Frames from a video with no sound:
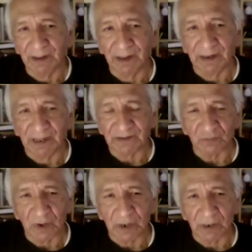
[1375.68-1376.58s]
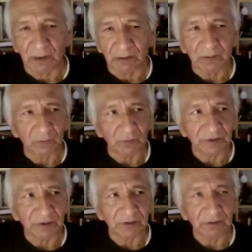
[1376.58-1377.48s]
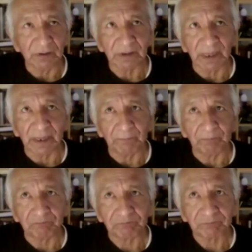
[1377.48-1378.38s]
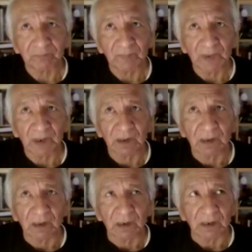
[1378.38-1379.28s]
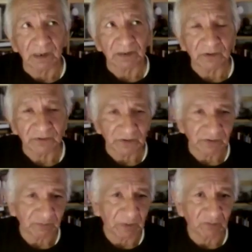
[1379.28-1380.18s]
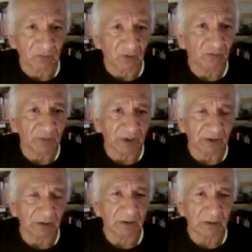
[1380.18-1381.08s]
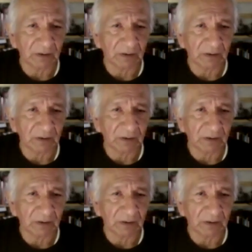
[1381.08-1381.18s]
And that's where, when you look at, like, there's this big movement